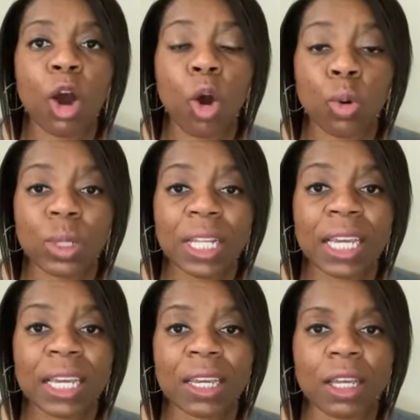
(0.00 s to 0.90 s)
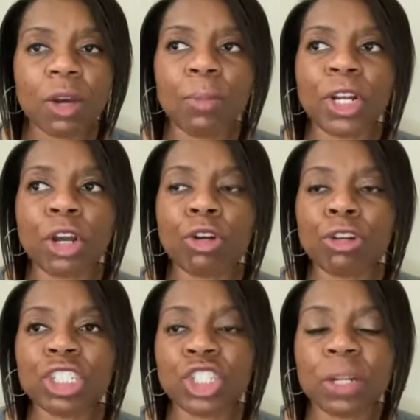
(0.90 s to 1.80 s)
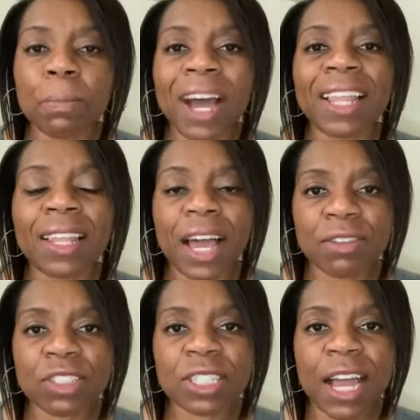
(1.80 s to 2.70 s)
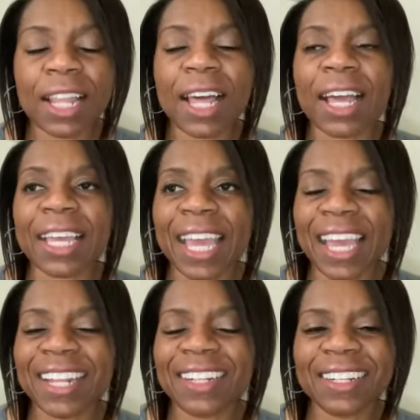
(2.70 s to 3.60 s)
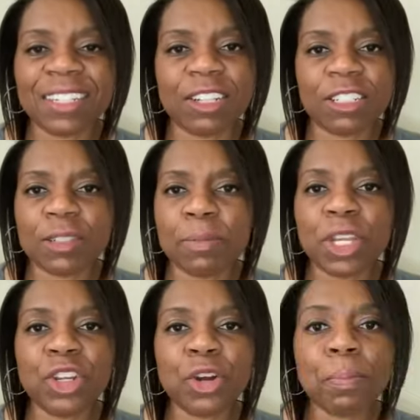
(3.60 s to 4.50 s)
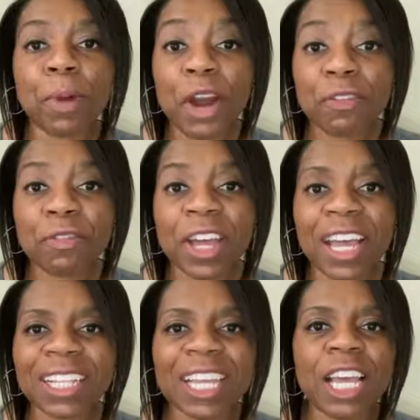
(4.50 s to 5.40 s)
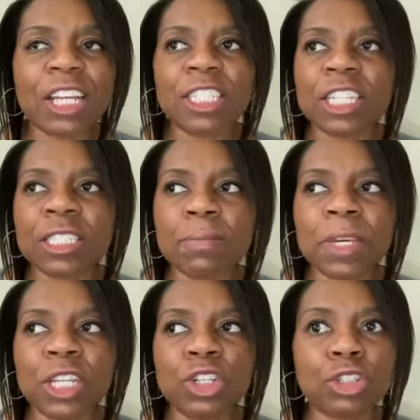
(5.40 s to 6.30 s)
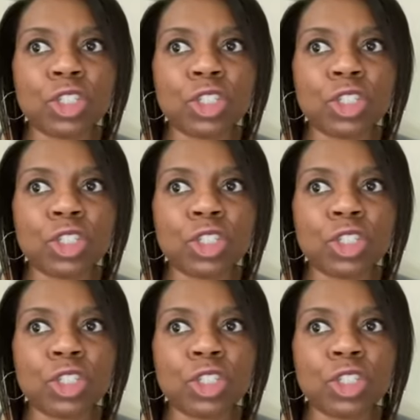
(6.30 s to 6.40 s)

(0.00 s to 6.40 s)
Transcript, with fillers: only, but a Christian by lifestyle. Again, doesn't mean you're perfect, doesn't mean you're